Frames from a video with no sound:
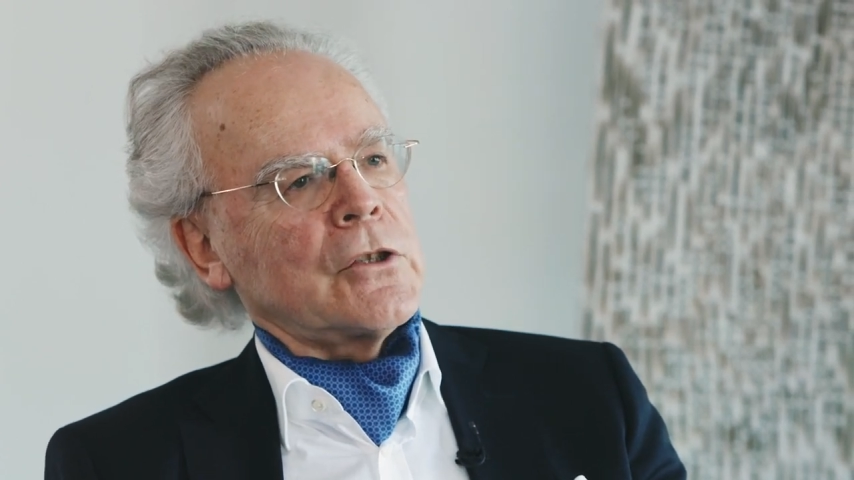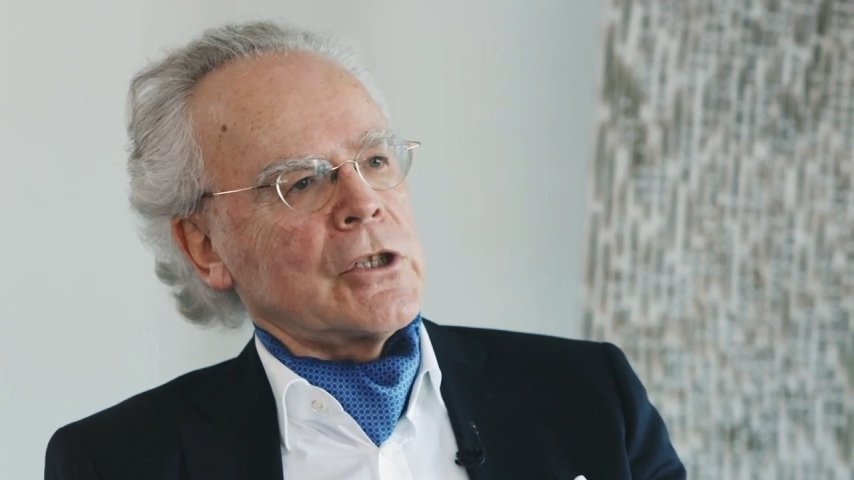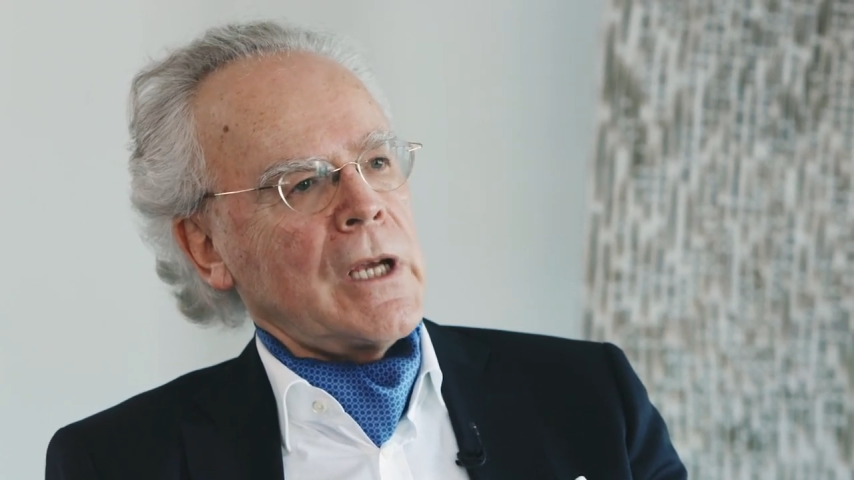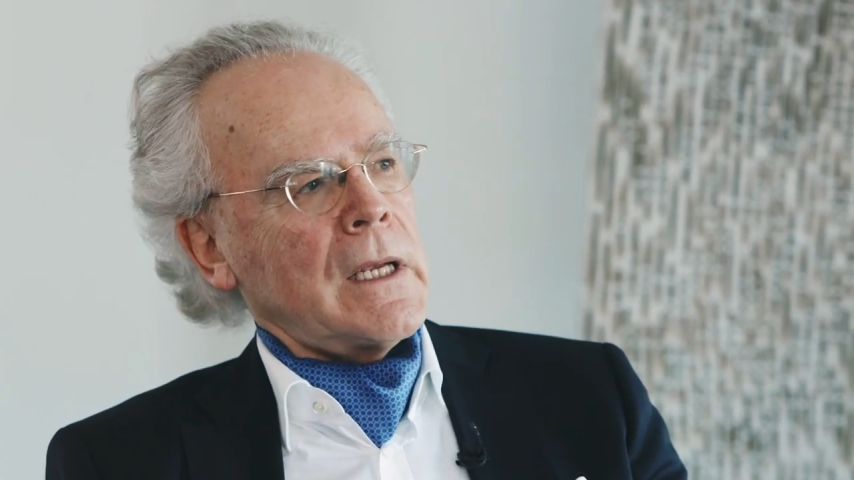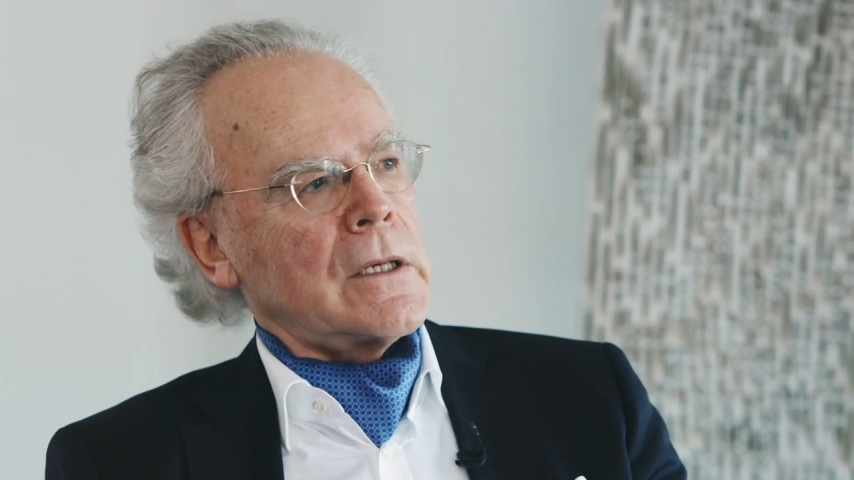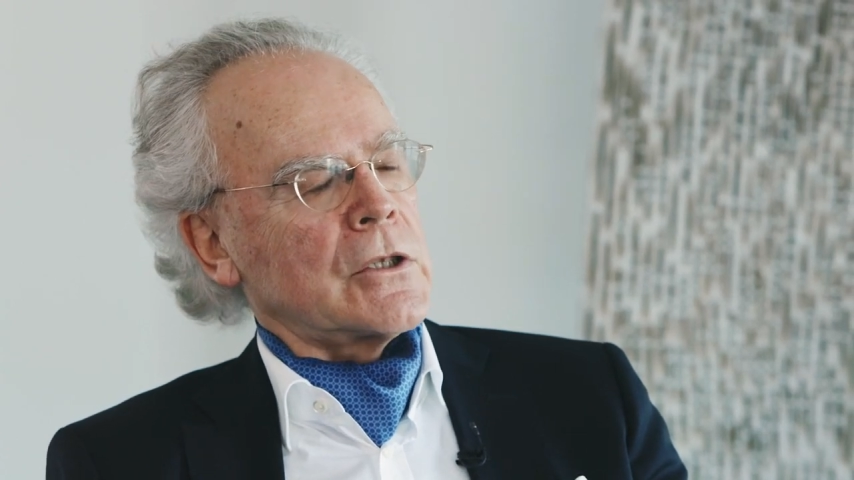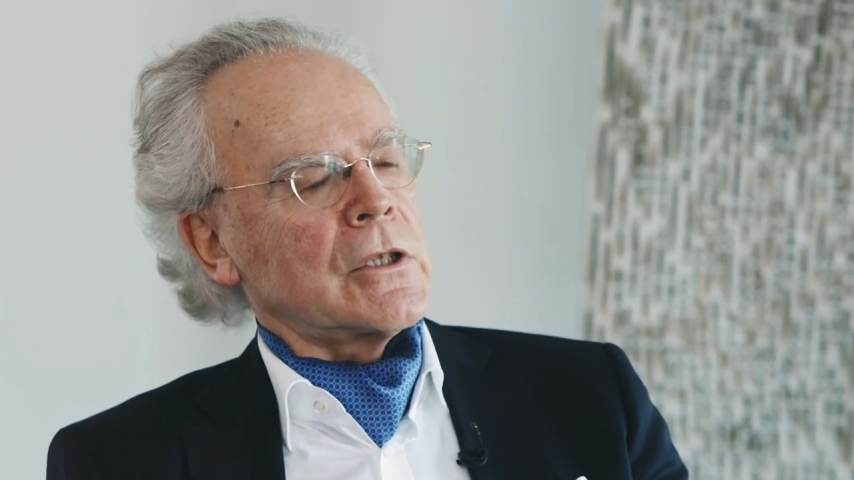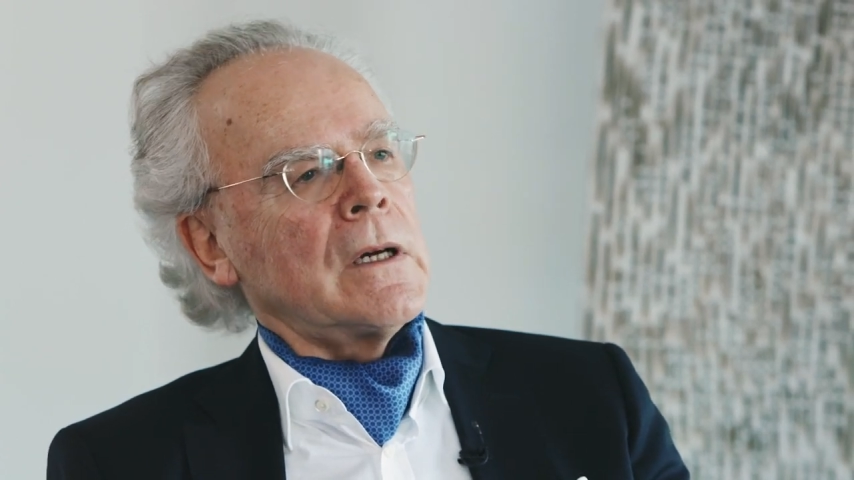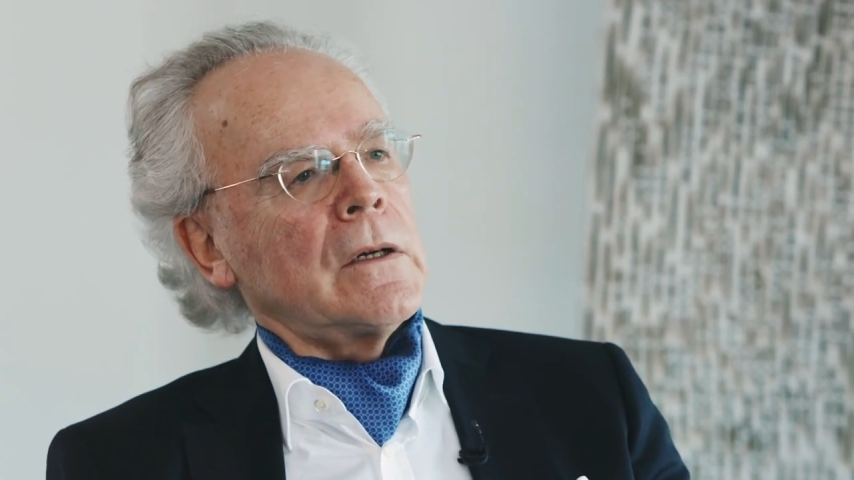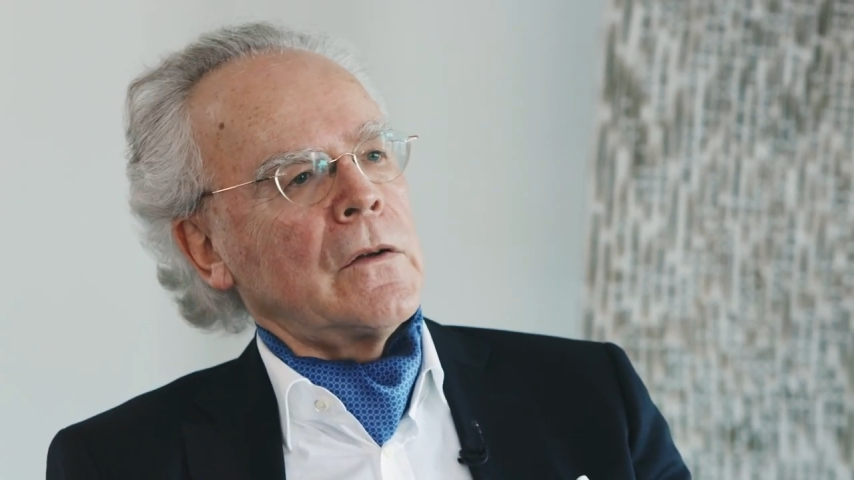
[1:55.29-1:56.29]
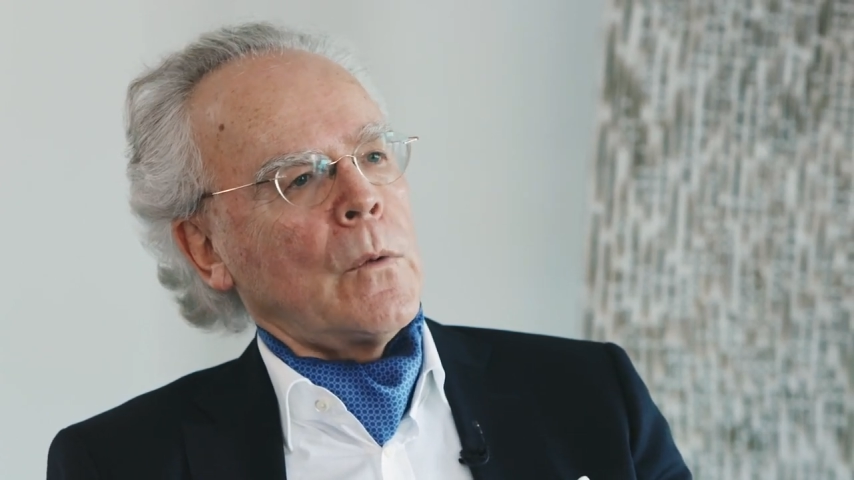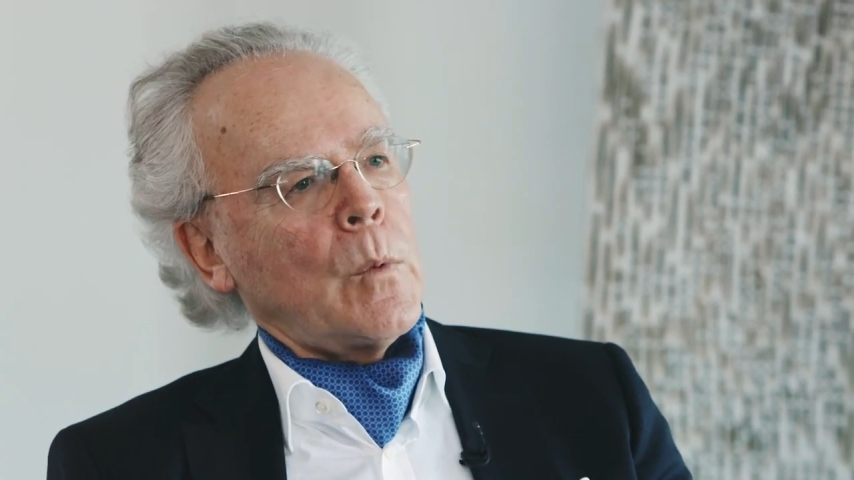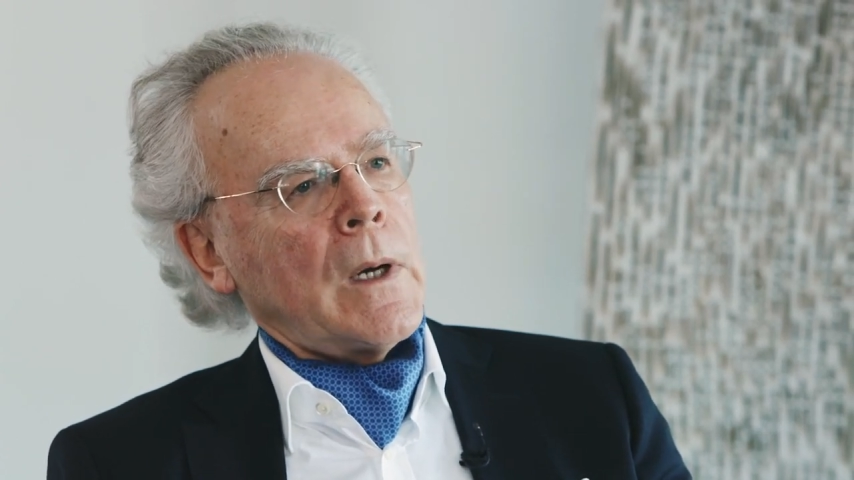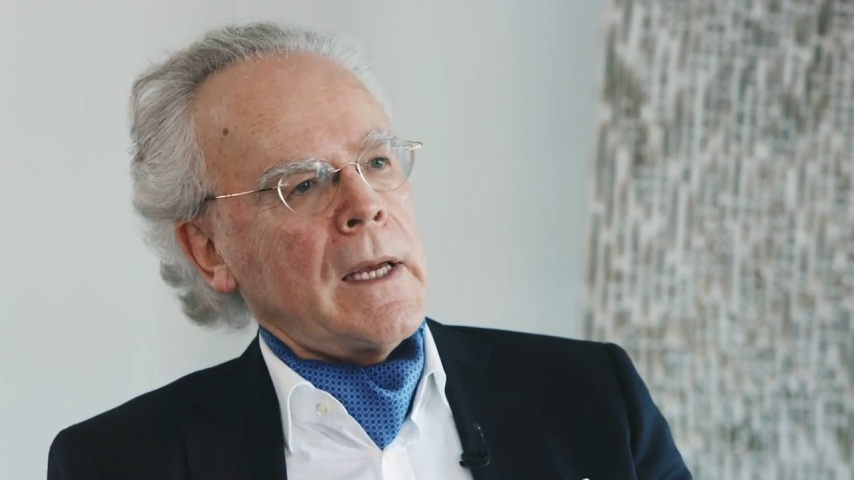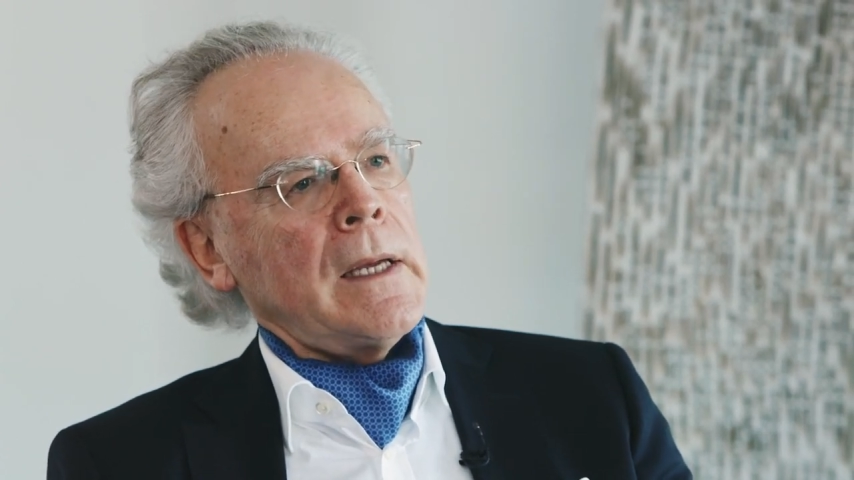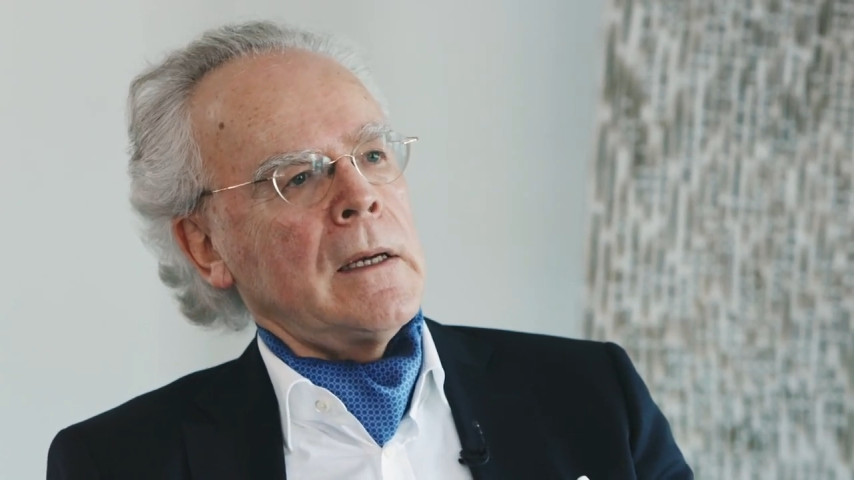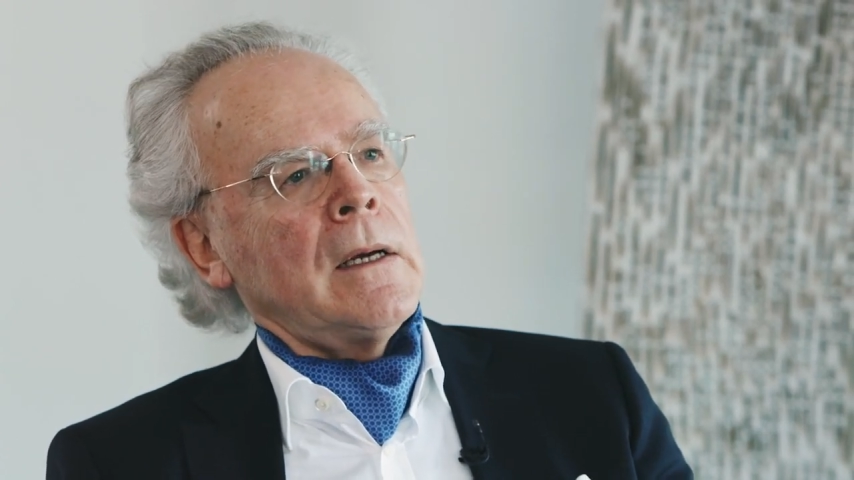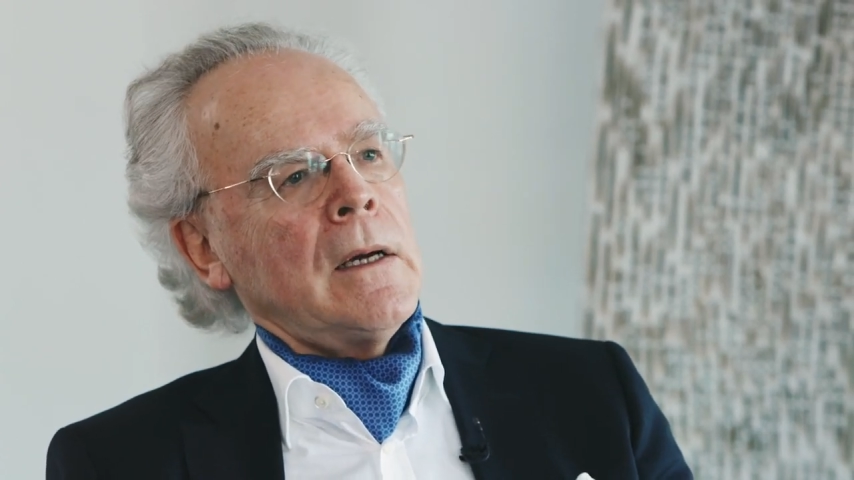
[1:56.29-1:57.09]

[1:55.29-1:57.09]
change the way